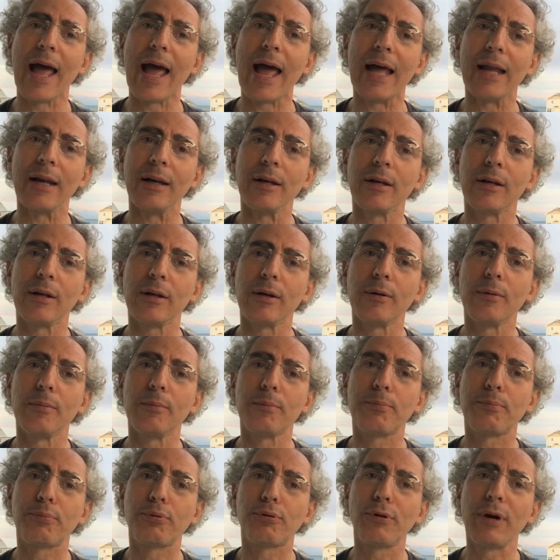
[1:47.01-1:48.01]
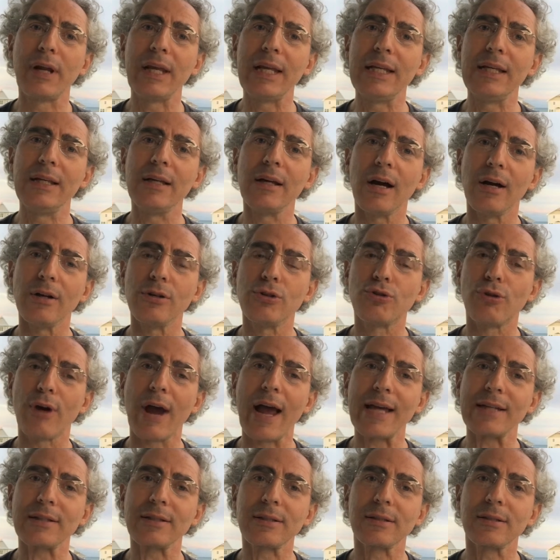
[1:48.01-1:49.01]
and
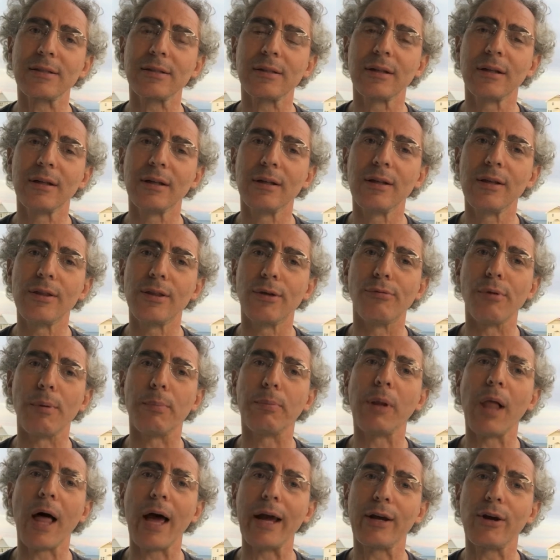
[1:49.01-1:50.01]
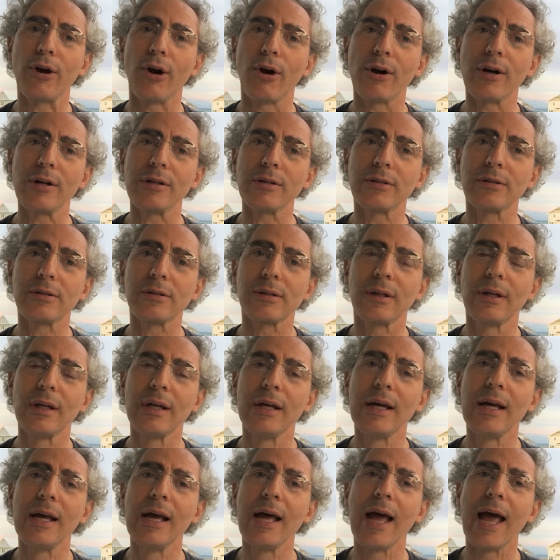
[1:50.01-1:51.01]
pre-address the reply cards,
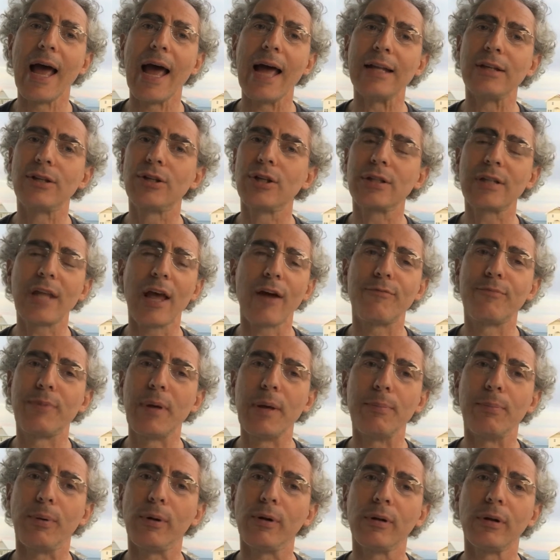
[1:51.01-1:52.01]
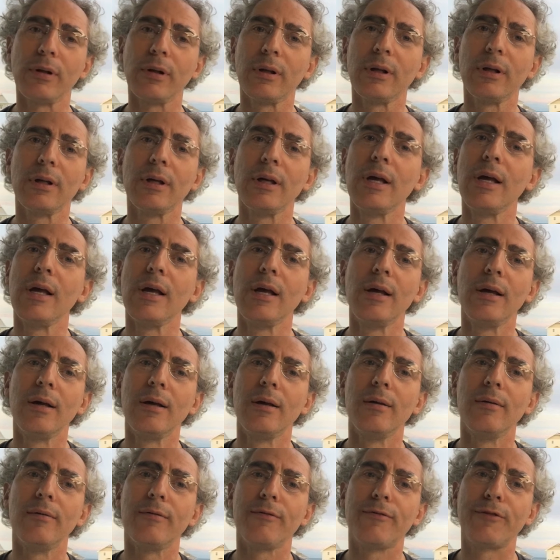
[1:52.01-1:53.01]
and just have people
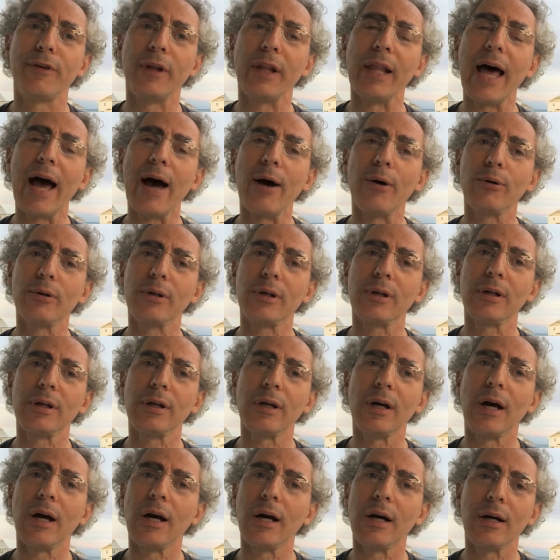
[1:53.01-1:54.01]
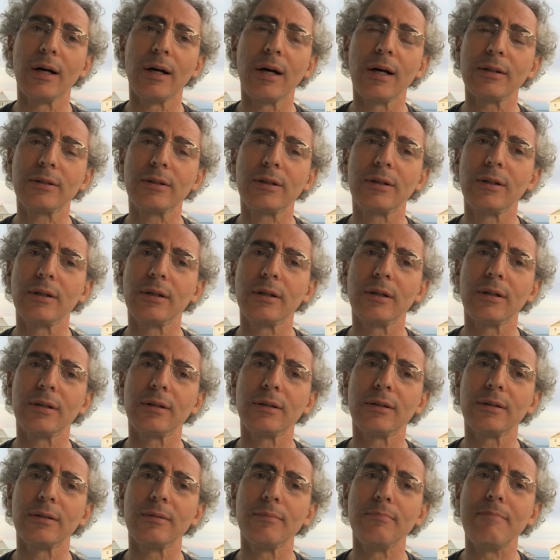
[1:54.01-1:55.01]
fill out
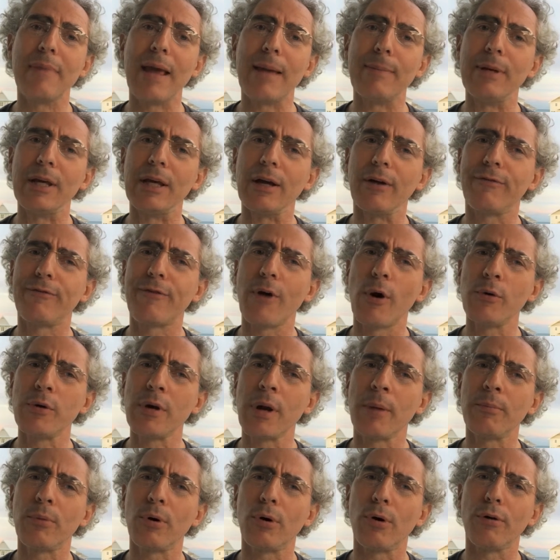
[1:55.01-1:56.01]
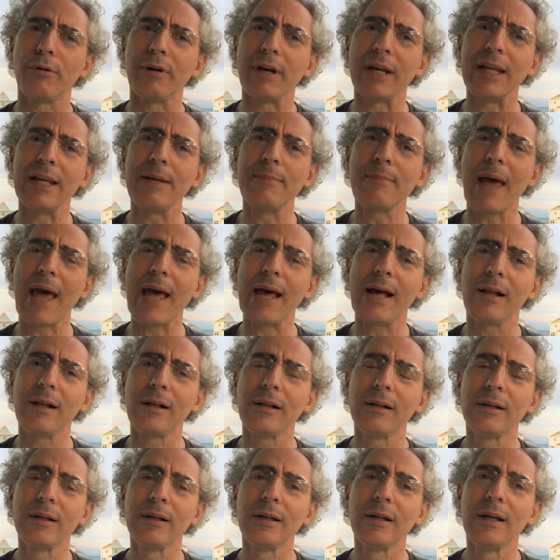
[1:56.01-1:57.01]
maybe a phone number or an
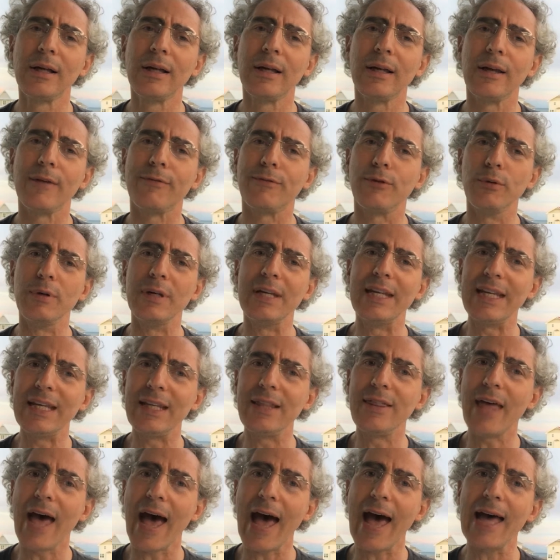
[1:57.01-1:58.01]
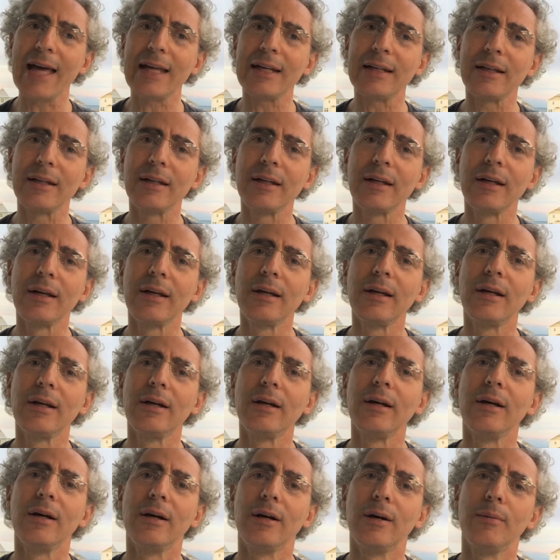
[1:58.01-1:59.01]
email if you need that.
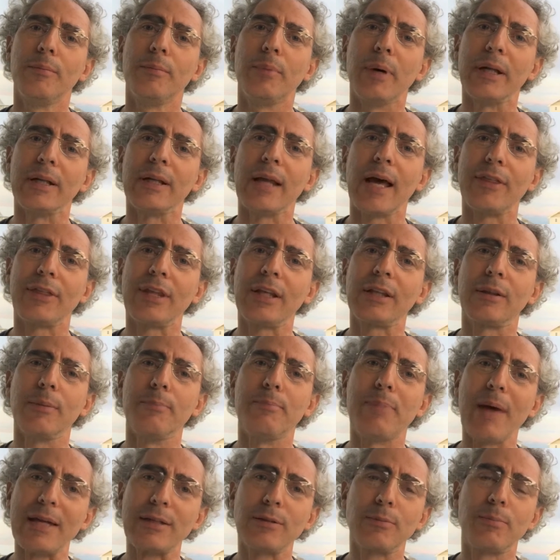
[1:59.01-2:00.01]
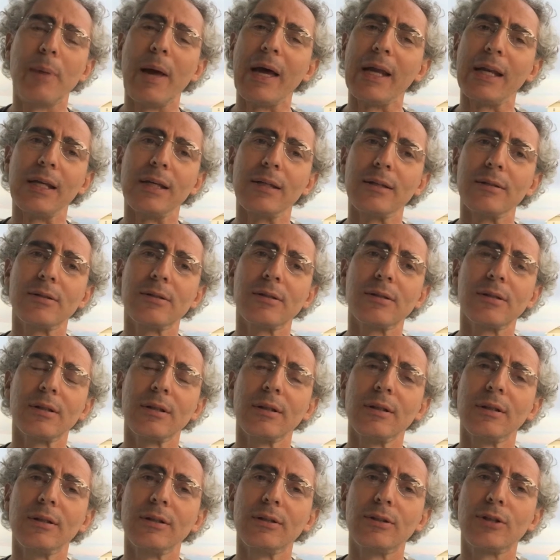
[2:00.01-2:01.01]
But I think the best bet is
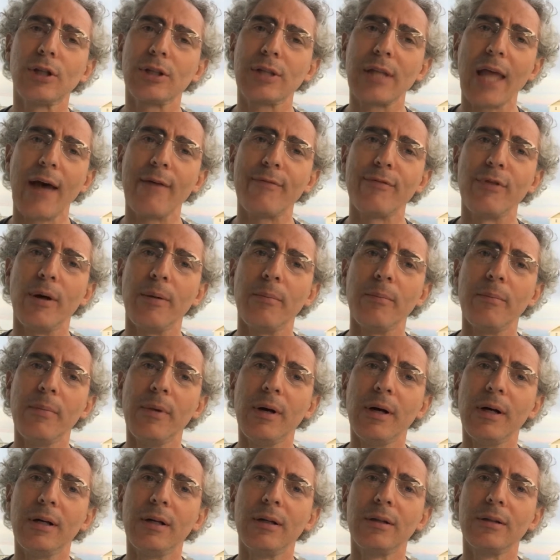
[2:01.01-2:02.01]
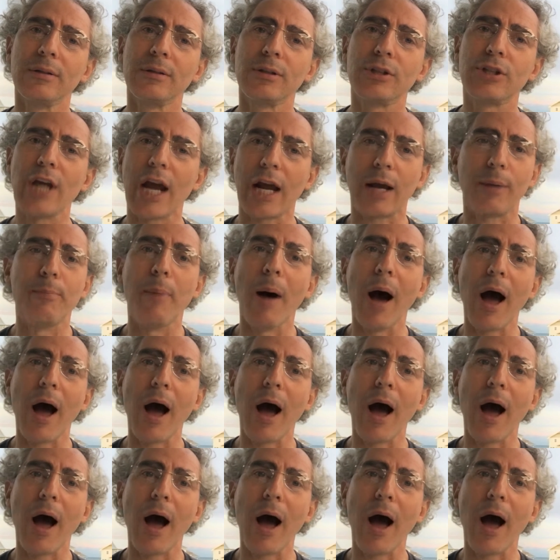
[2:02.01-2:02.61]
just have them check